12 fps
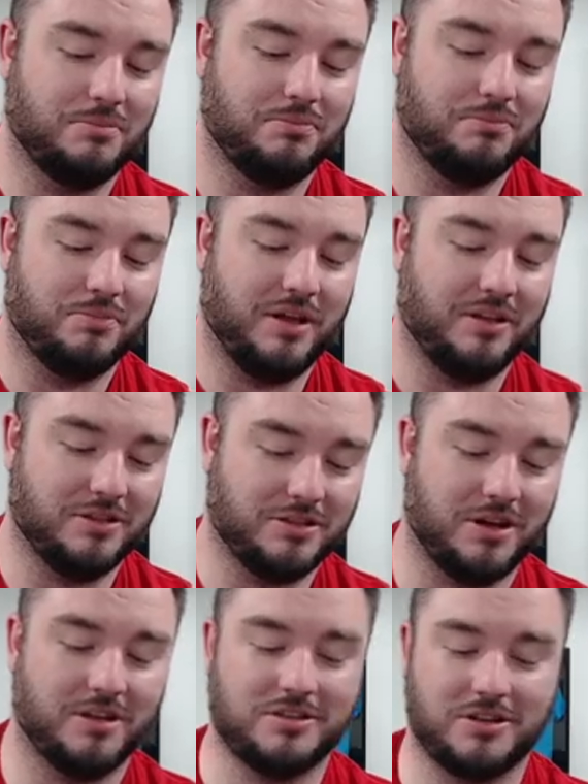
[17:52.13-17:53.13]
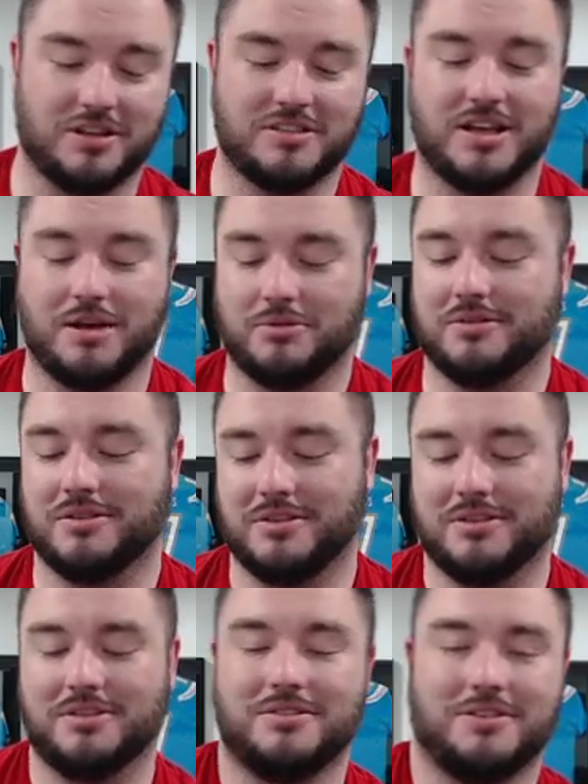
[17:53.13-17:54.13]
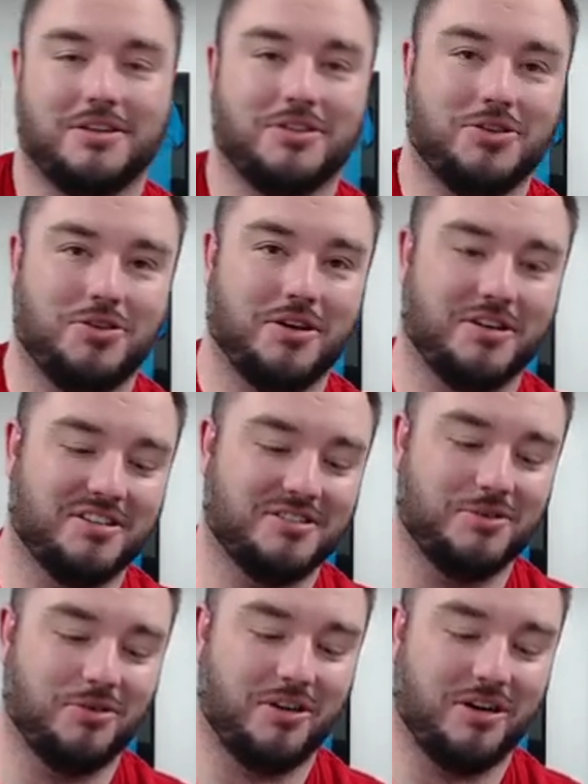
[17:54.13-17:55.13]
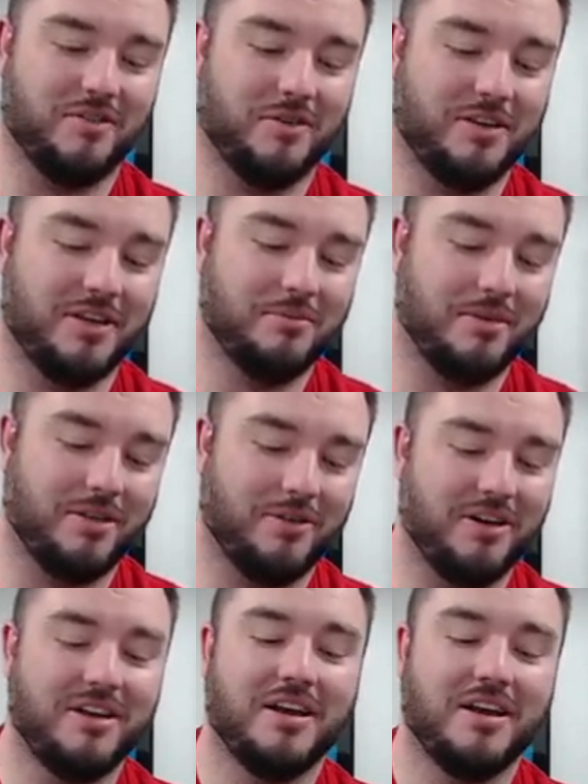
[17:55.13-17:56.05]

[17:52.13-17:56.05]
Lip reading: Lizotte and Scott Sabourin. Not the two young guns you want out of a tin, by the way.